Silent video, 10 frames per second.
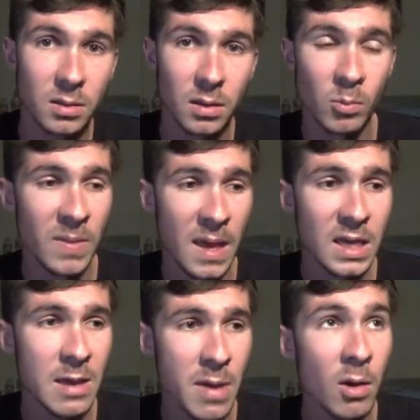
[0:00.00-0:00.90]
when that
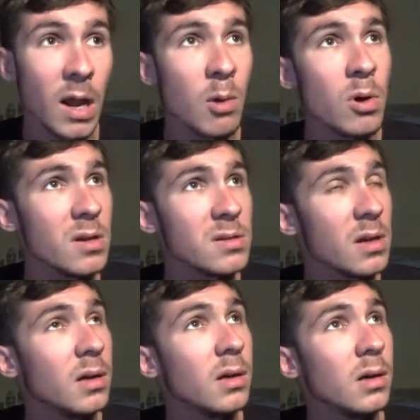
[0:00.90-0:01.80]
came out. I was
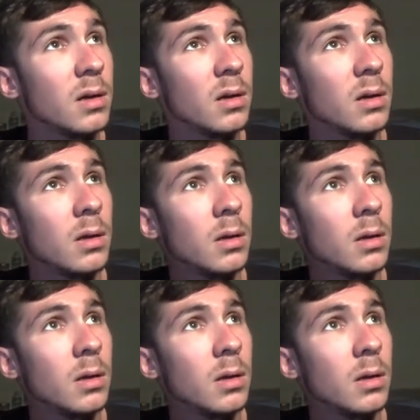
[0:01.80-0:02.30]
uh,